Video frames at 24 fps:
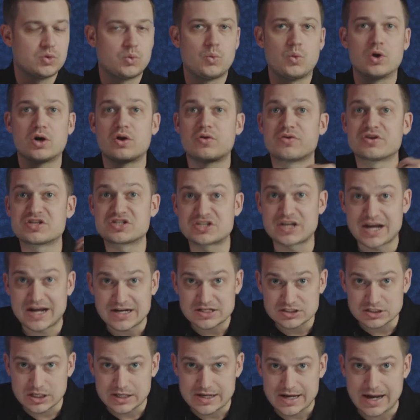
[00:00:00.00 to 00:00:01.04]
What are the
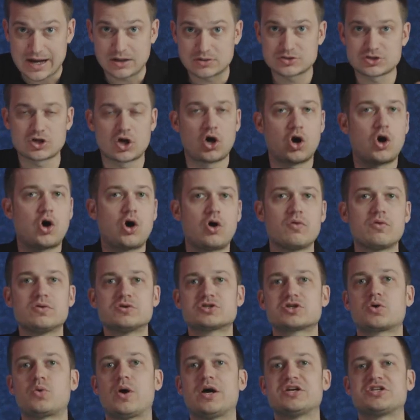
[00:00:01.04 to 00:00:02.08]
stage layouts? All
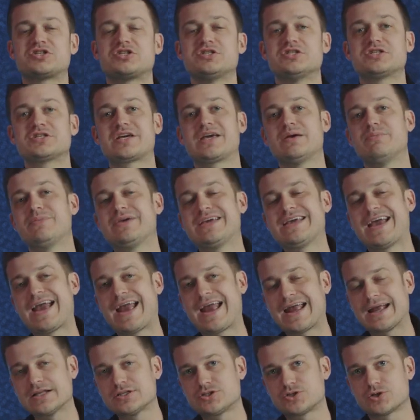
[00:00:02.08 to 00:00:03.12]
those questions can be
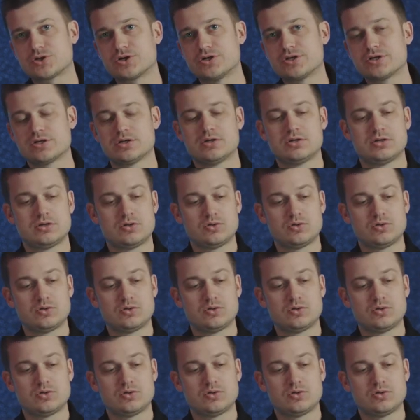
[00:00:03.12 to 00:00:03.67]
answered